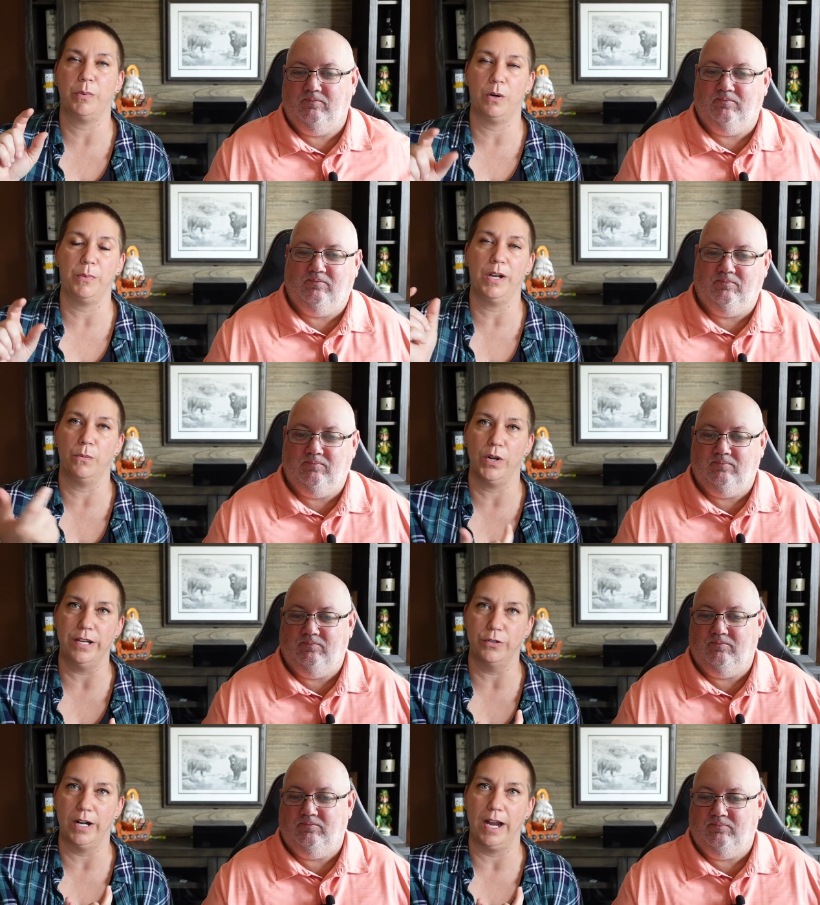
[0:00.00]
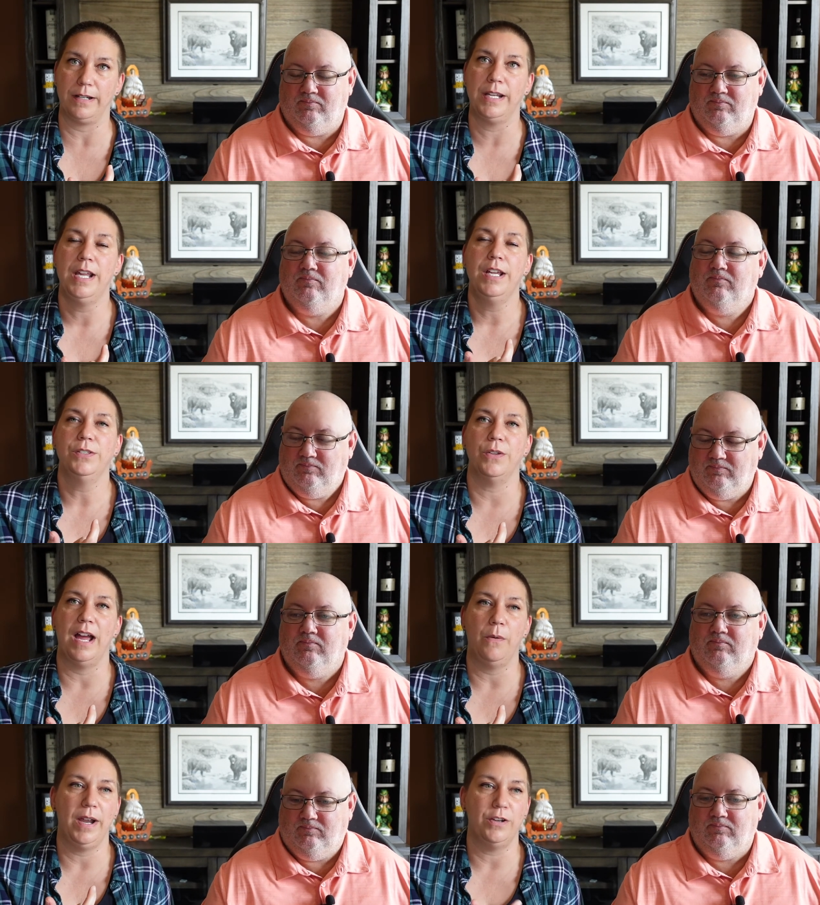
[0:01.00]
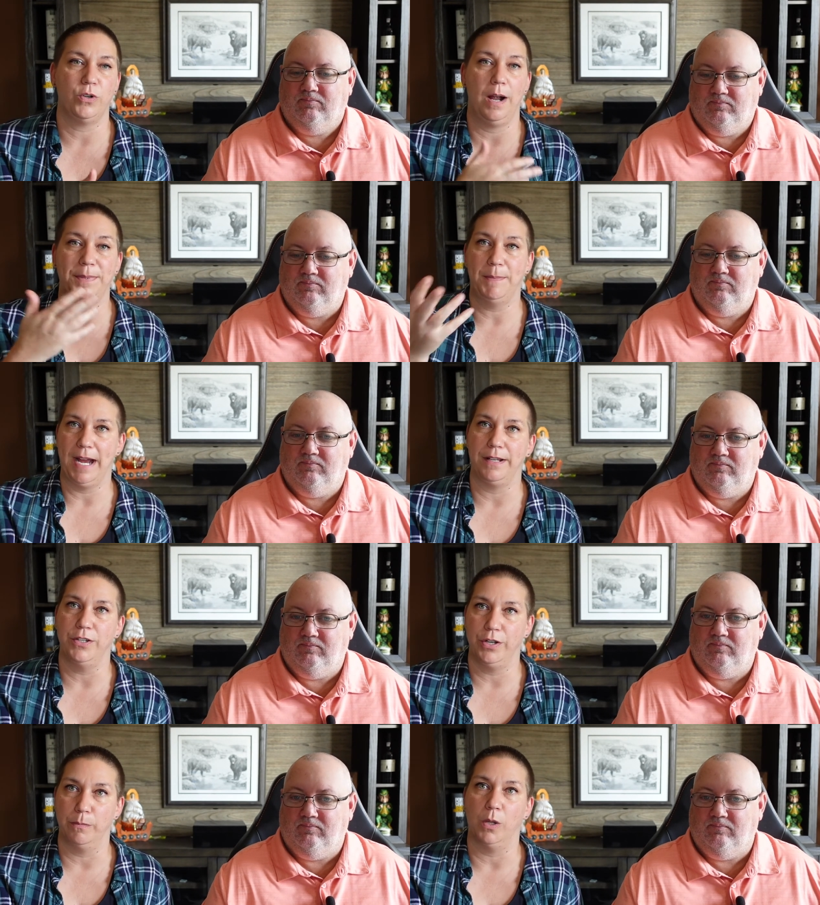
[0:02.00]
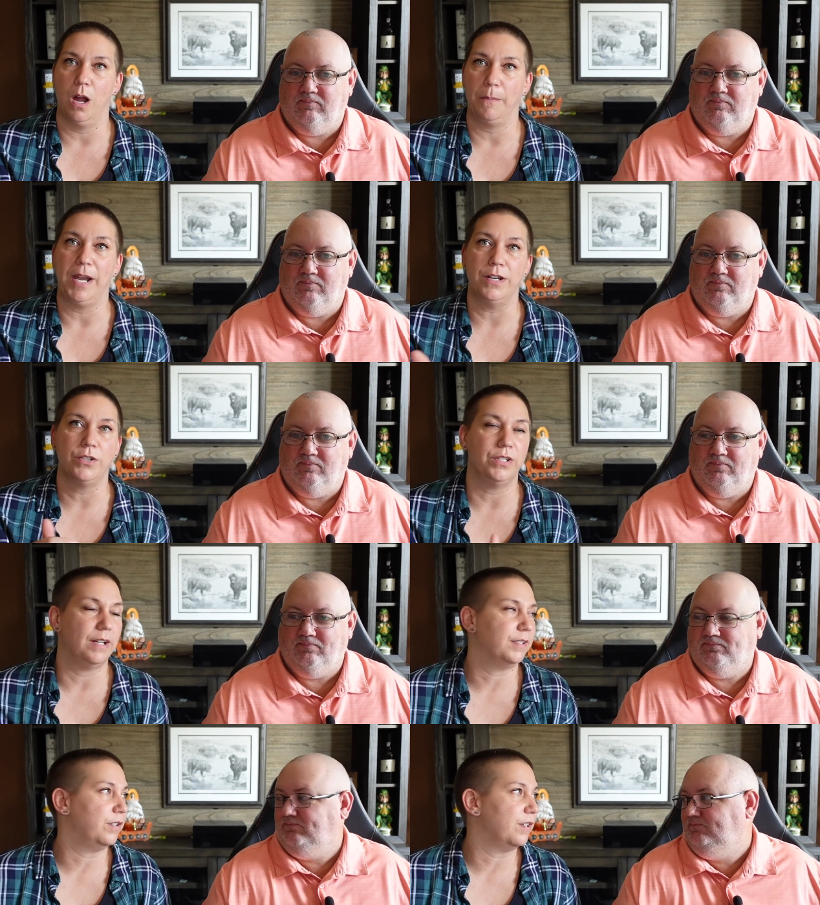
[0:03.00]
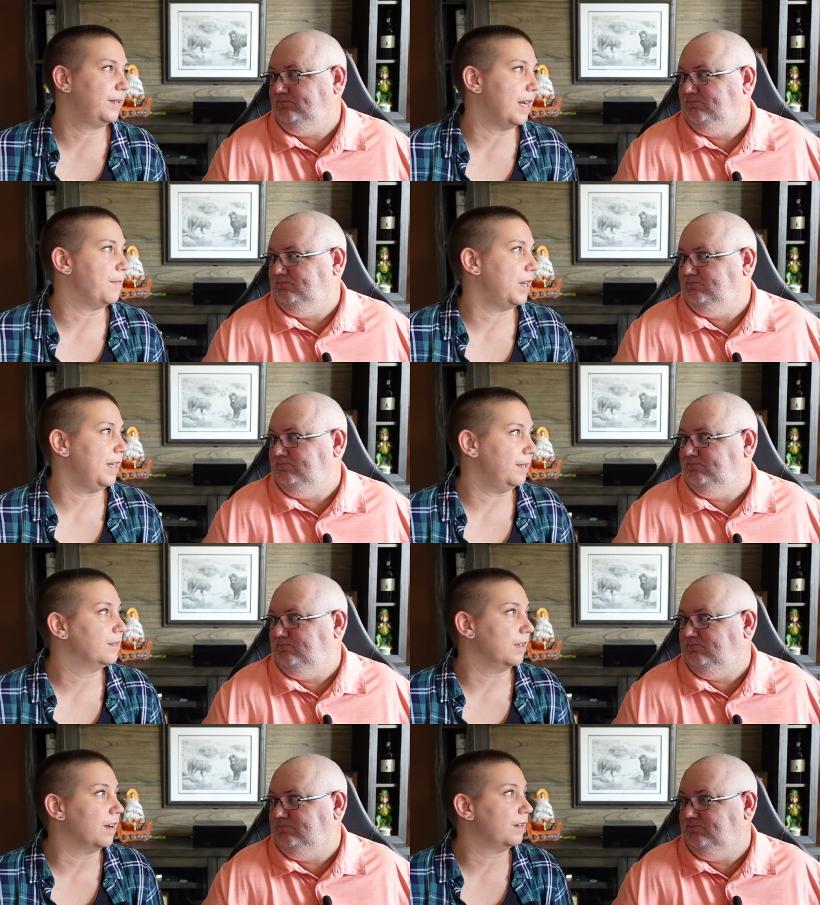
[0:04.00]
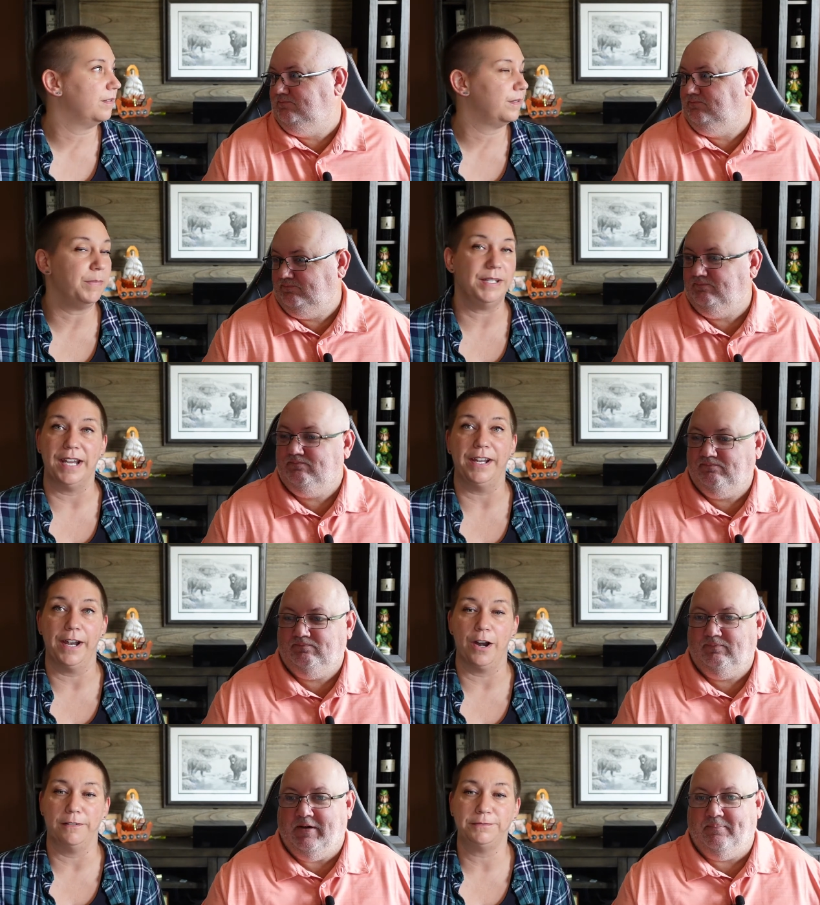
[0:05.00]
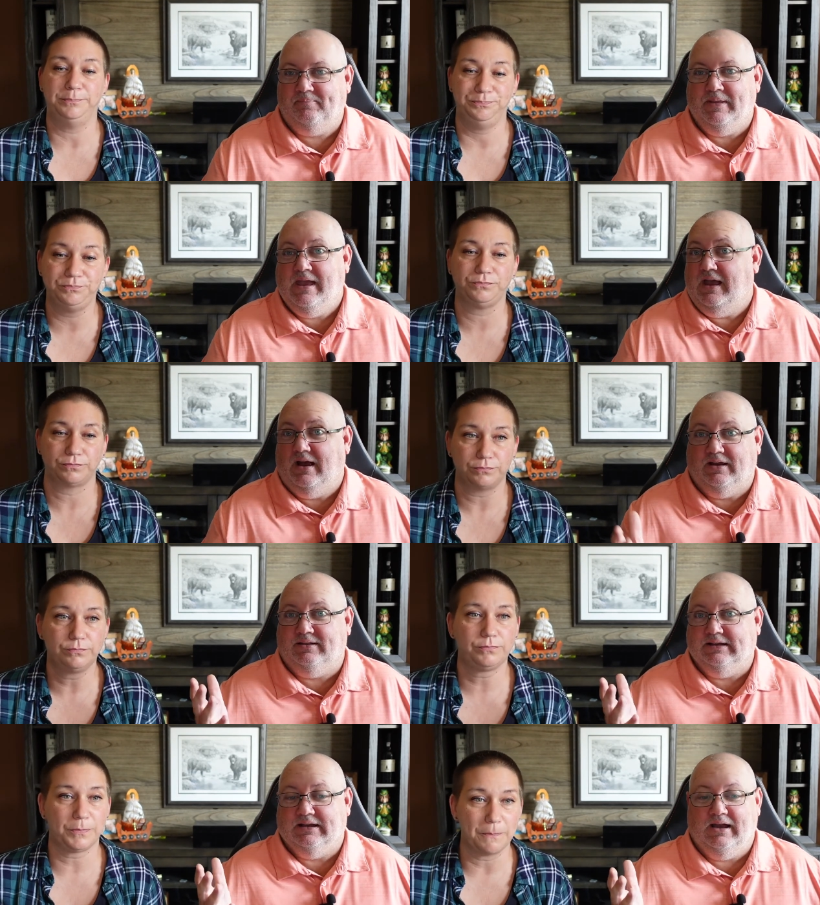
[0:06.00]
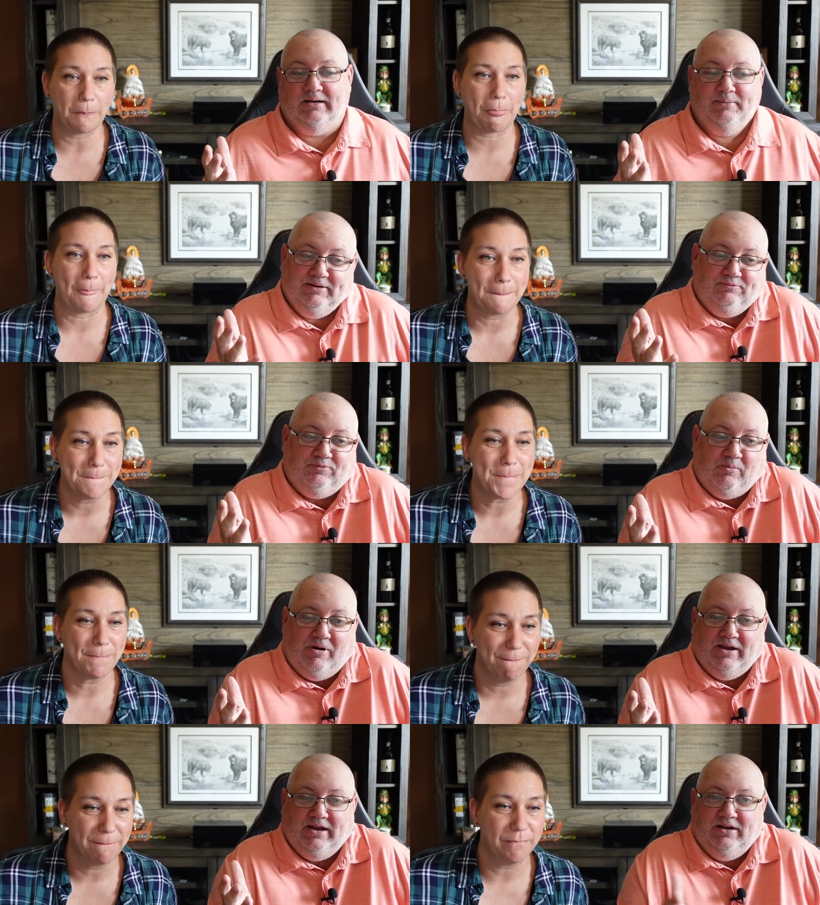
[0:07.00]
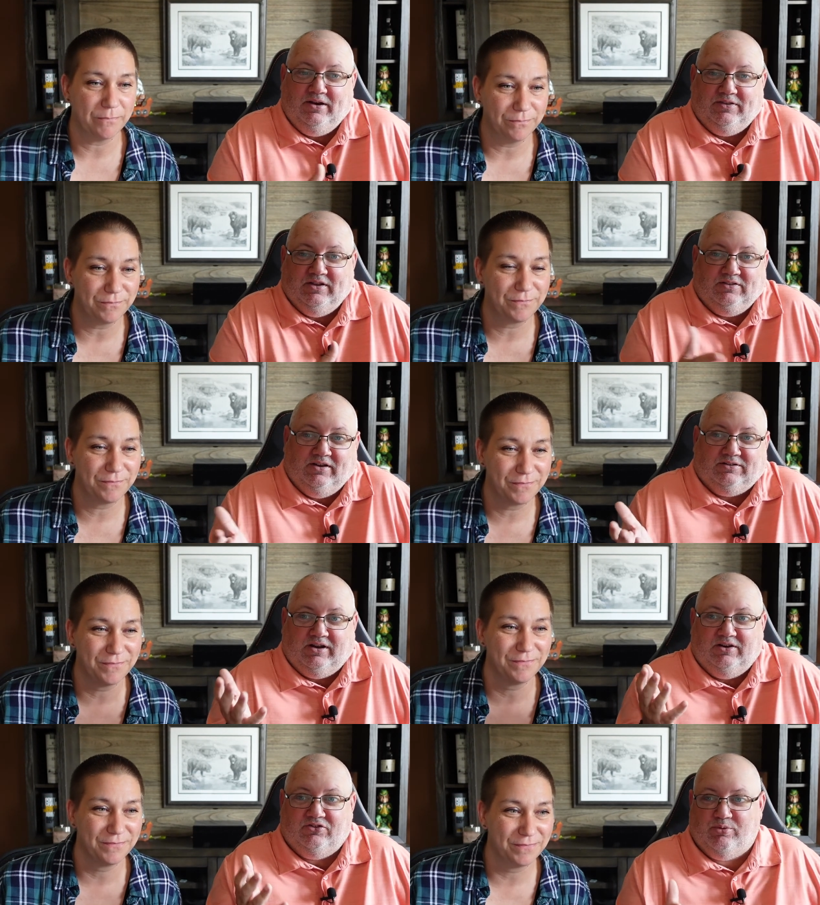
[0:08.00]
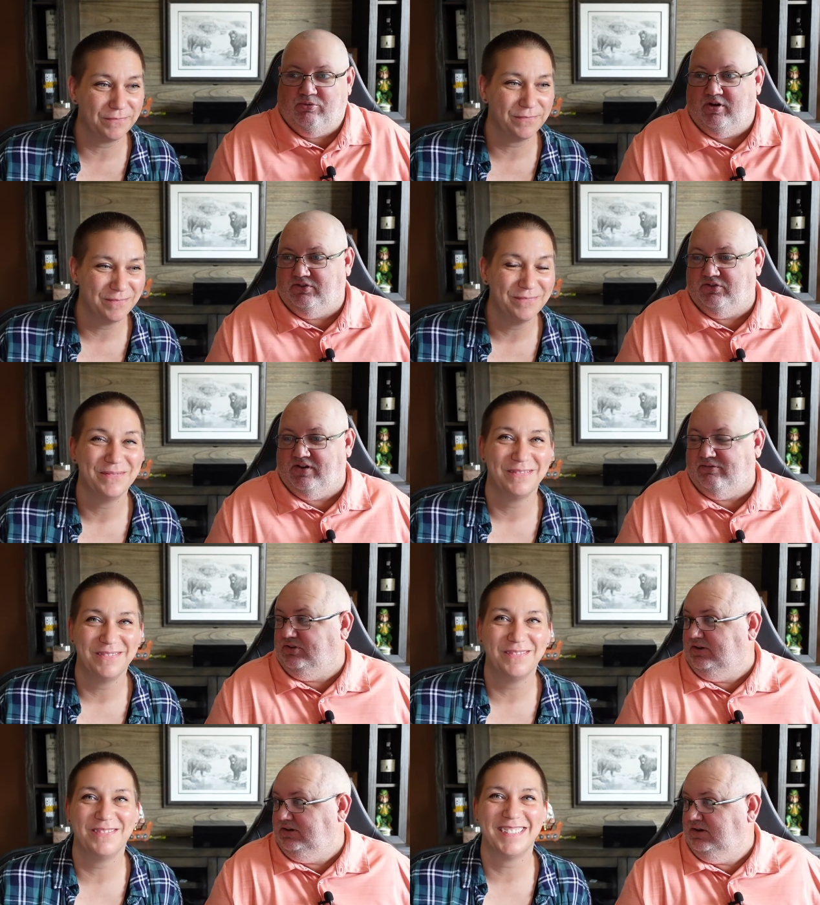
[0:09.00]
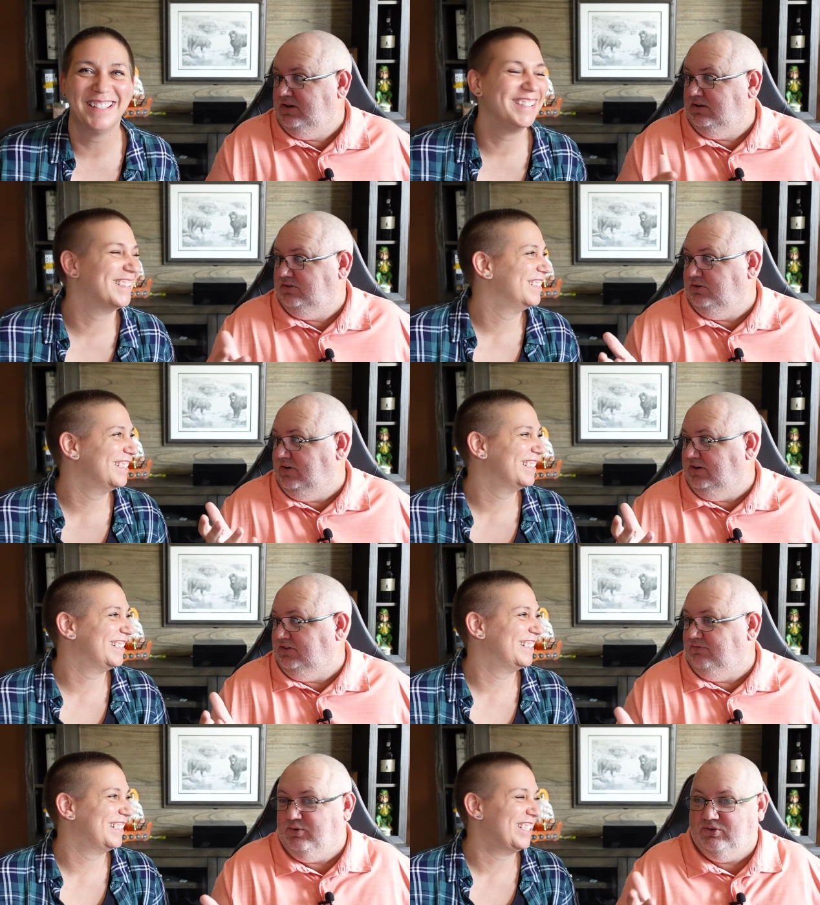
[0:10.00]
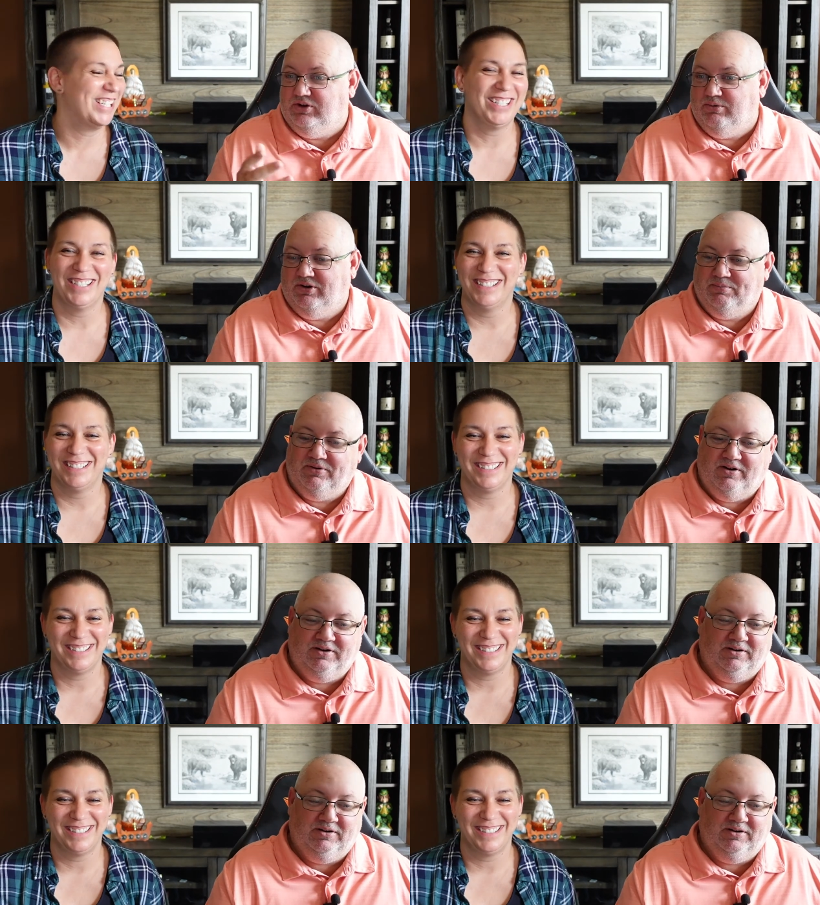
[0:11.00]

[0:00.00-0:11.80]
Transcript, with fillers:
Speaker 1: appropriate redirect. So that way it drops back into your blog page. So that's a step that needs to be taken care of.
Speaker 2: Yep. I think I mean from my end, I think that kind of summarizes everything. Do you have anything further you want to put on